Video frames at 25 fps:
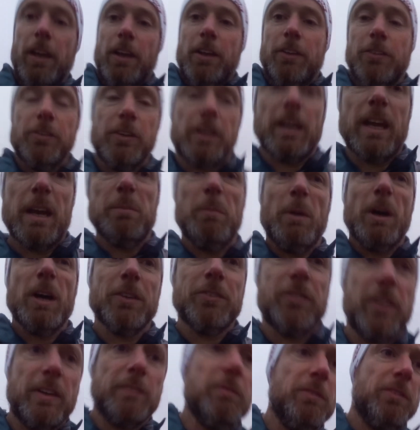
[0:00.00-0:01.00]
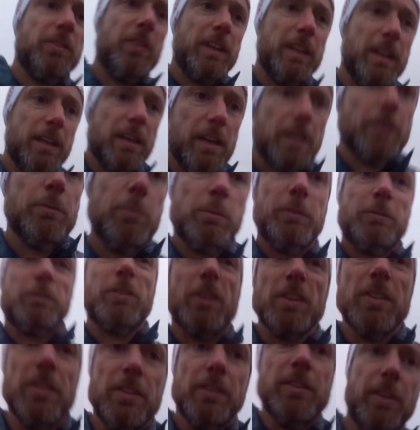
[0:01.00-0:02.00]
So yeah, mile 70, we've
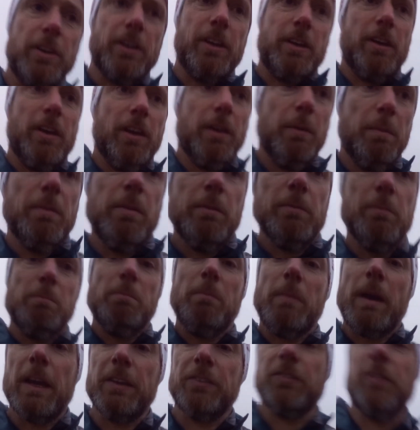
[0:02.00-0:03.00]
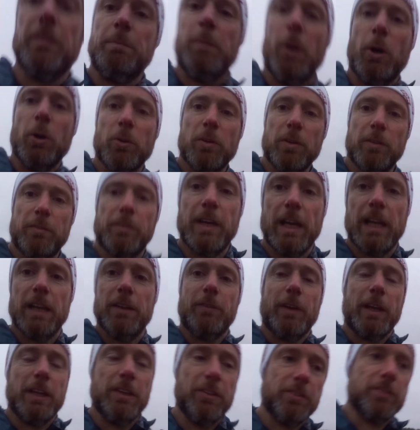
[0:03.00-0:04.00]
done the massive bulk of the
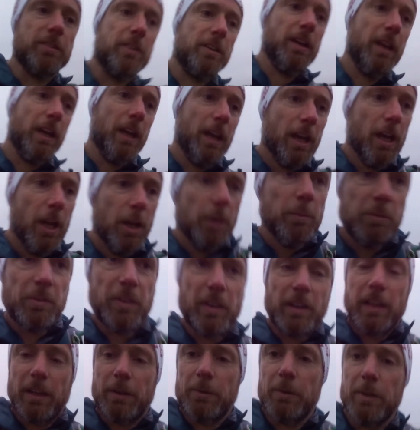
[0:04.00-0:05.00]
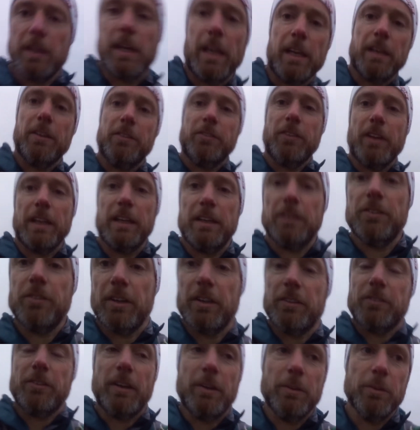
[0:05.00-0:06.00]
elevation, particularly with the sun
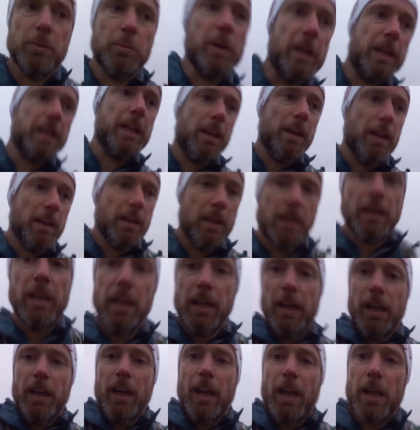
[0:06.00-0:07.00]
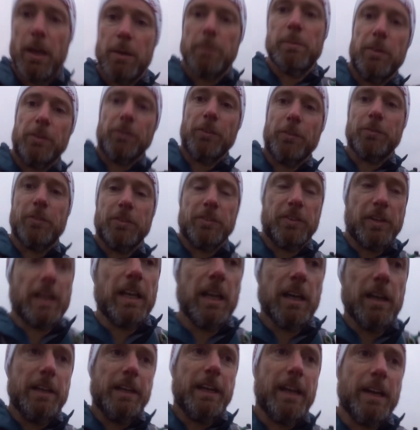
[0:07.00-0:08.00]
away. It's obviously
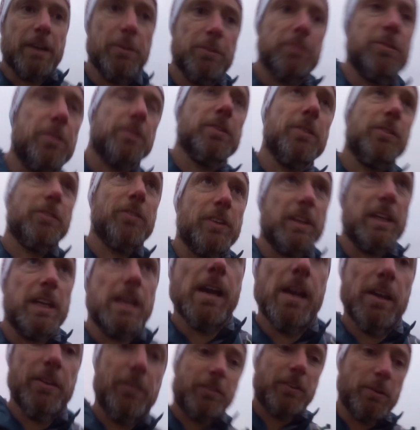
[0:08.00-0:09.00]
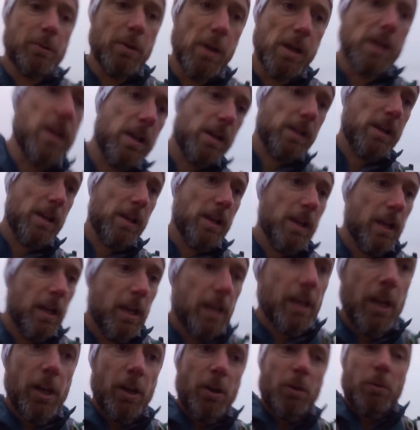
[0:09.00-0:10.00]
daylight now, as you can see, so
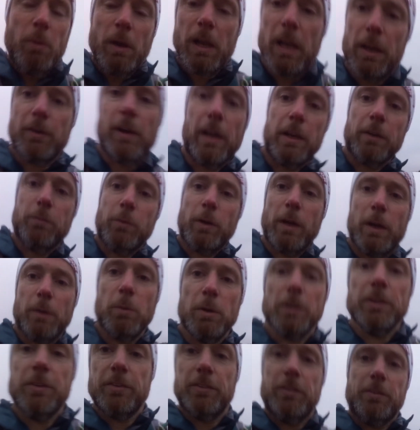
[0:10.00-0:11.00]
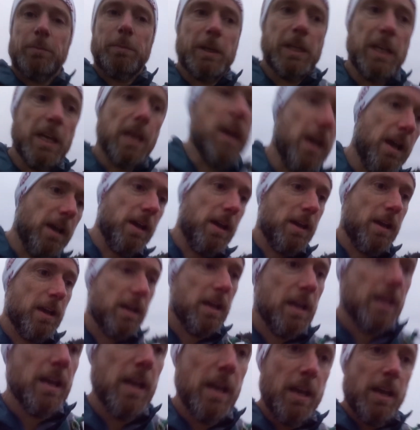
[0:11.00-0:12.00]
well ahead of where I wanted to be.
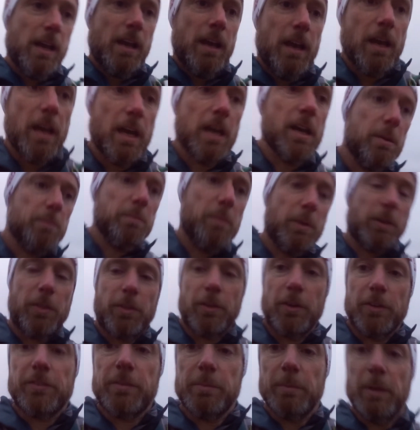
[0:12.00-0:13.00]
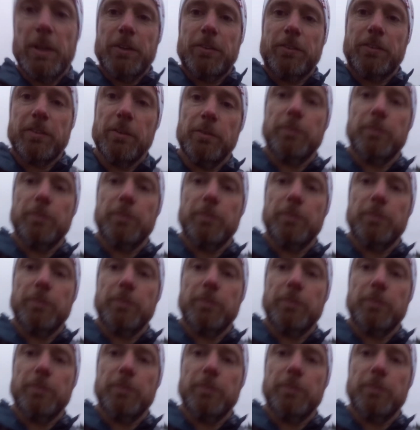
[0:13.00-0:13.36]
But 30 miles still